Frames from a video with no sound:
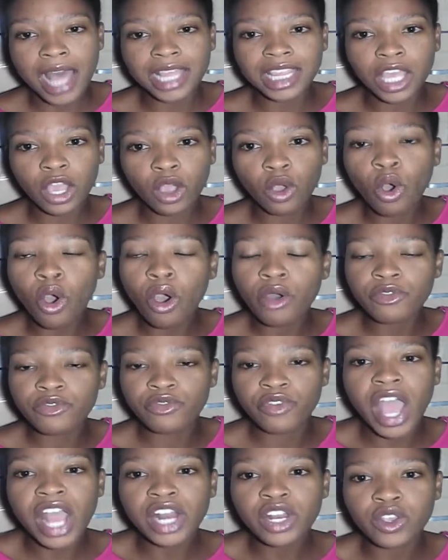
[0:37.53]
Their core
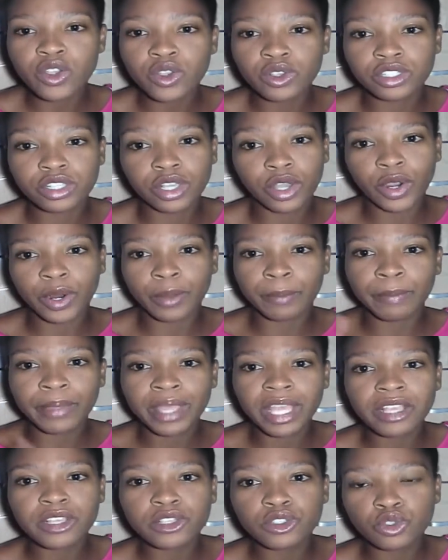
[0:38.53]
values are
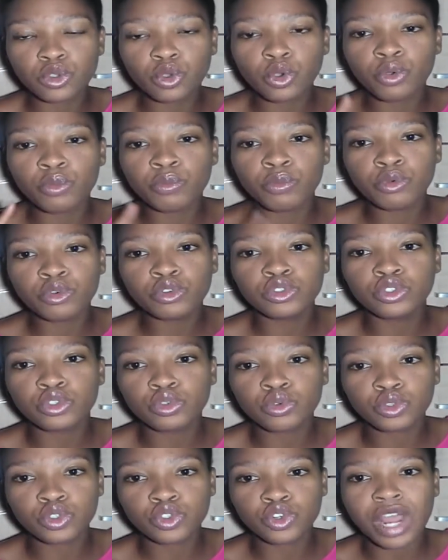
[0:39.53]
peace,
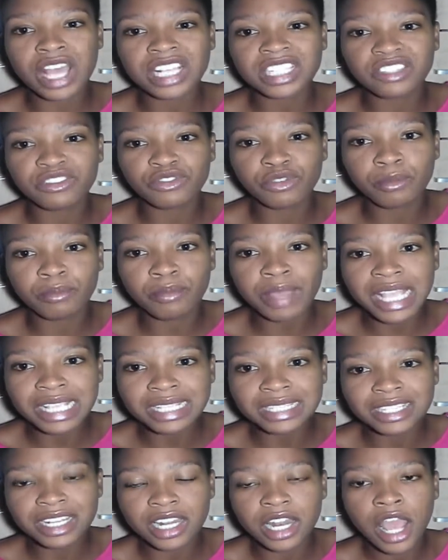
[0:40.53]
ubuntu,
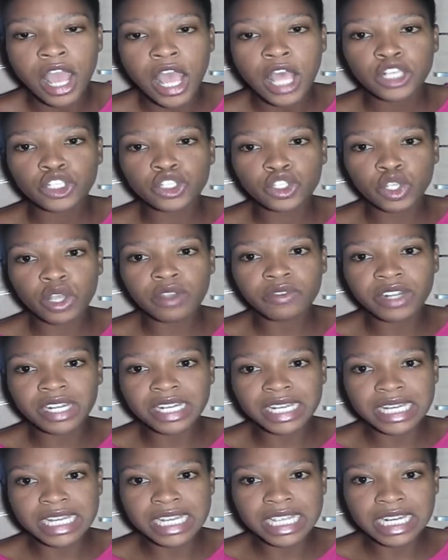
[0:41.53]
transformation,
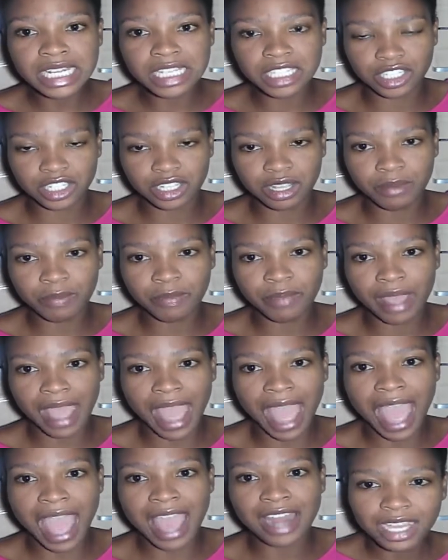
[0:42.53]
servant leadership,
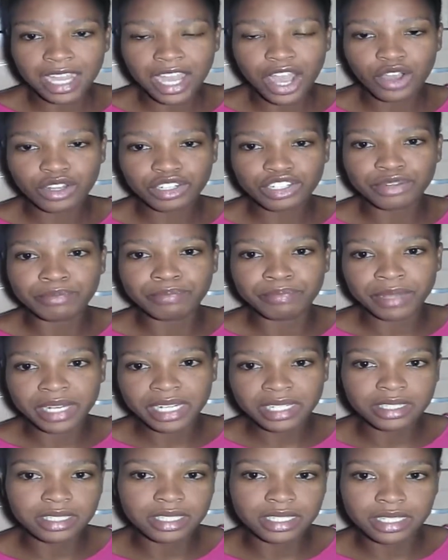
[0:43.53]
and
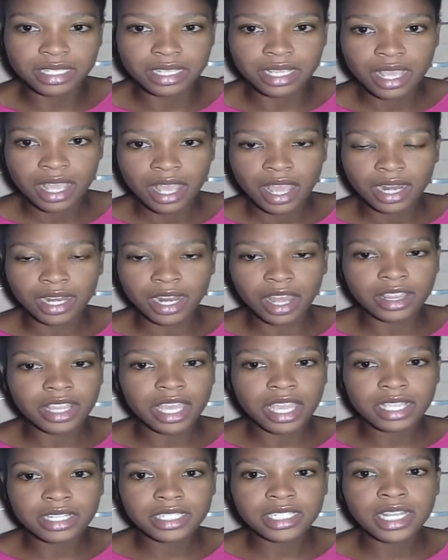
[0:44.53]
accountability. Now, the
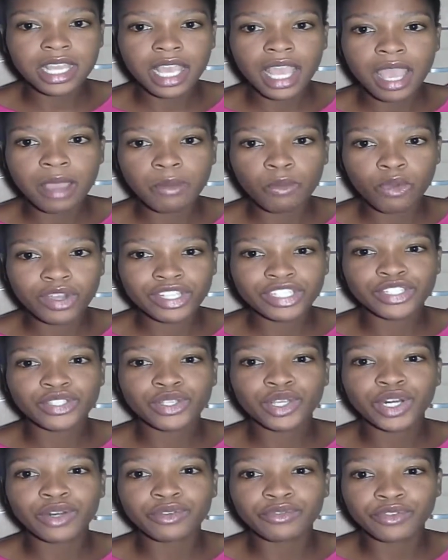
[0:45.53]
ATM
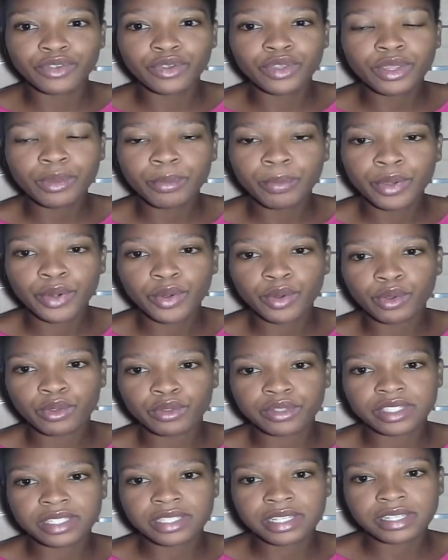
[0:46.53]
wants to review the
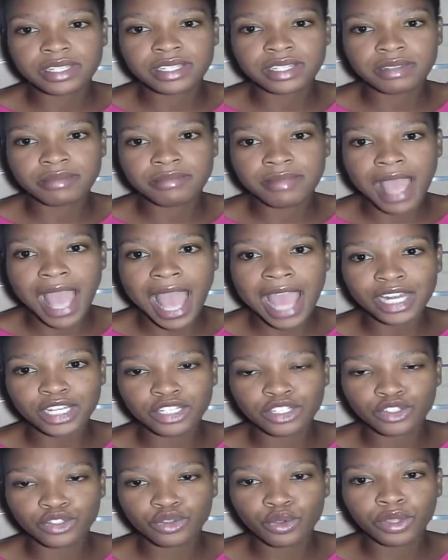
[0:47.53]
parole system and
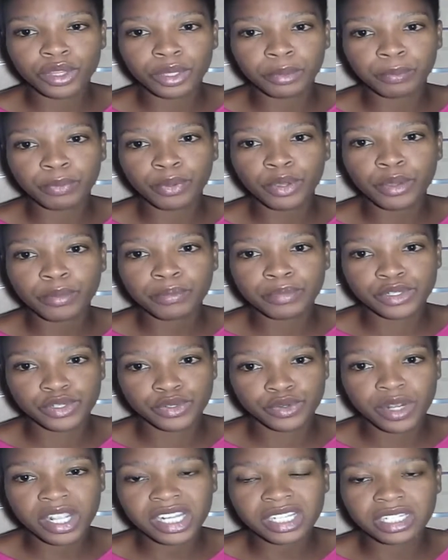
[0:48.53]
ensure that
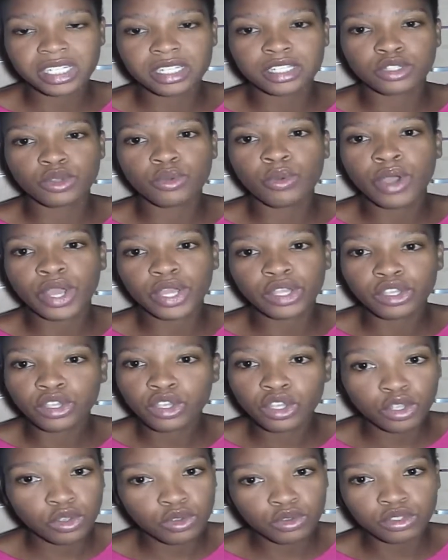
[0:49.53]
perpetrators who are
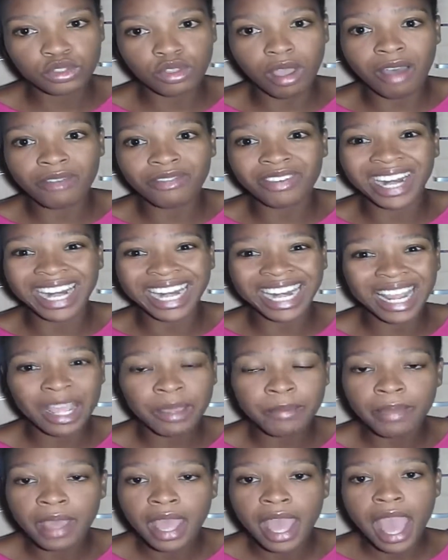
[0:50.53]
accused of
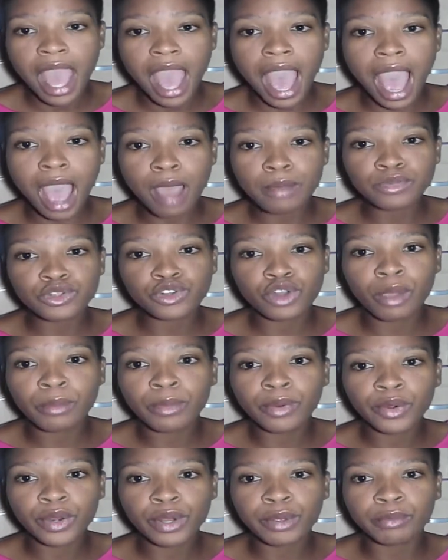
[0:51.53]
rape, armed
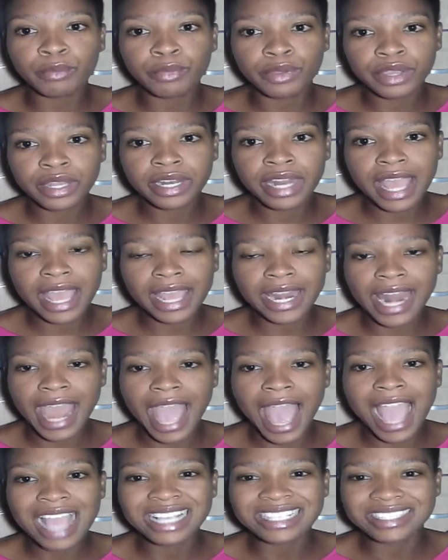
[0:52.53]
robbery, murder, and
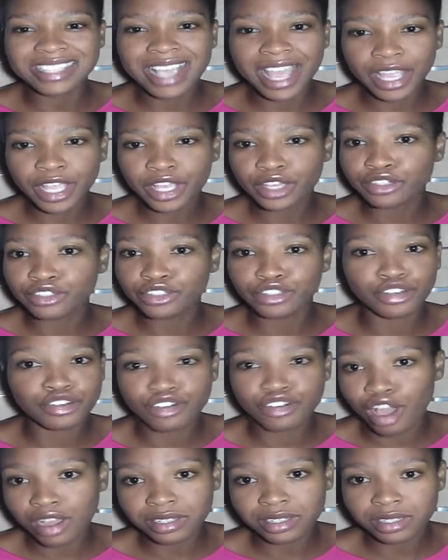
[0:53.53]
hijacking do
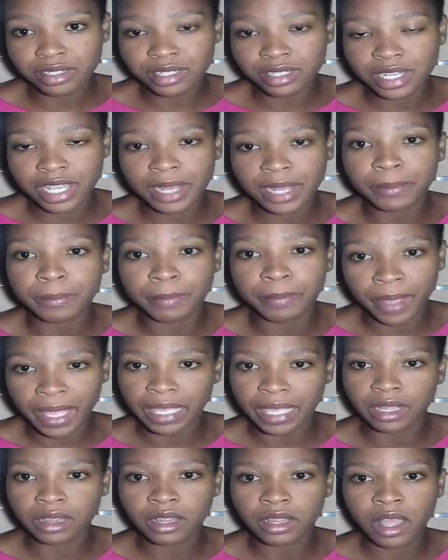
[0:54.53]
not get
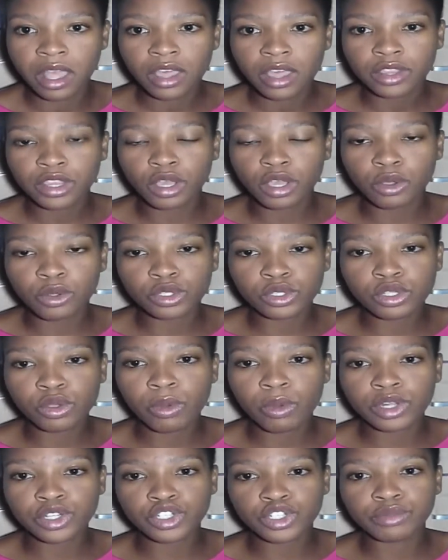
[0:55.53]
bail. They also
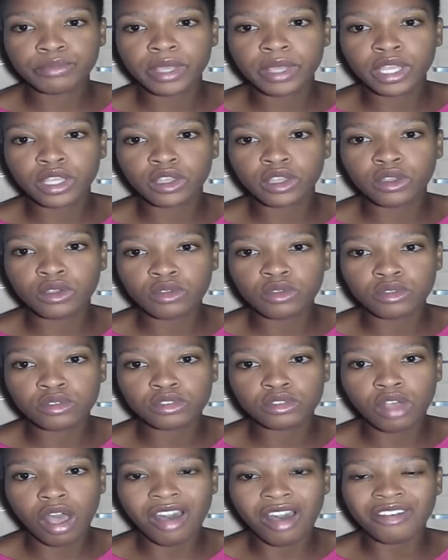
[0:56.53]
want to make
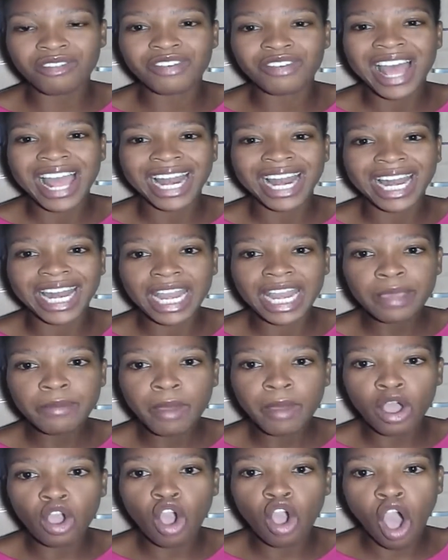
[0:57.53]
use of
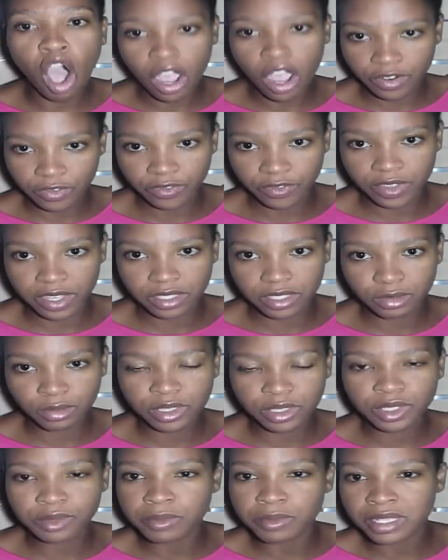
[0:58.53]
labor convicts,
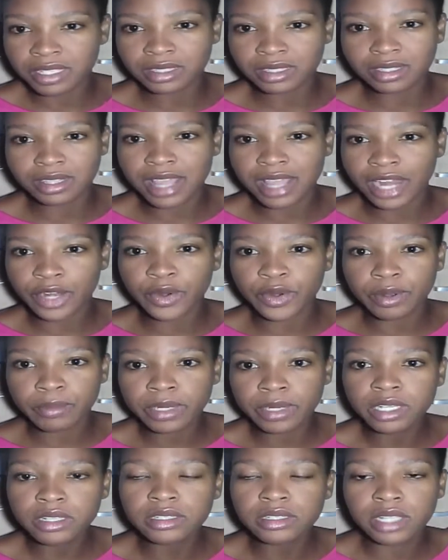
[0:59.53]
which means that
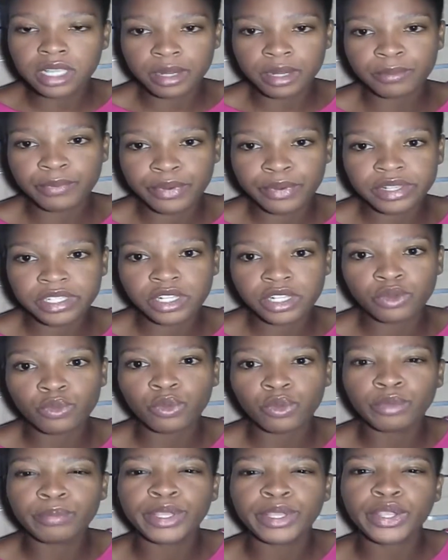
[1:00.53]
criminals in prison
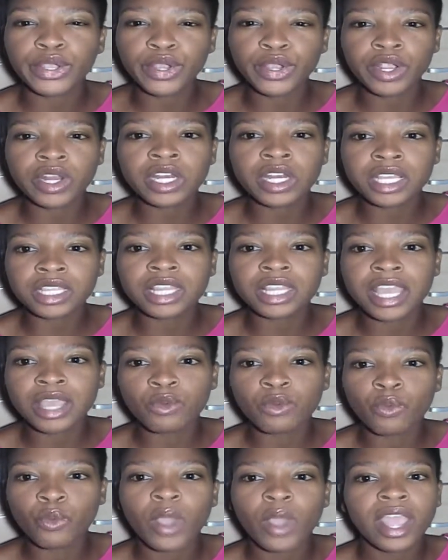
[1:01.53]
will be earning
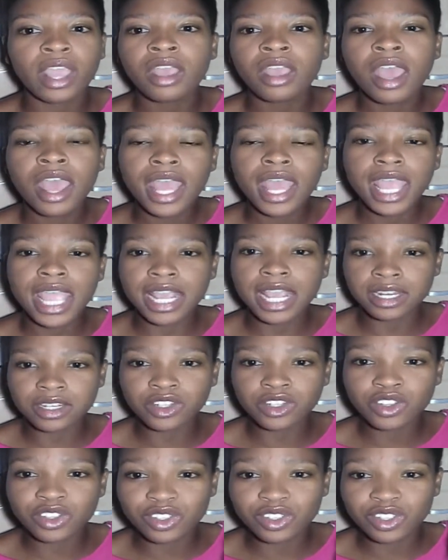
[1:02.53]
their way into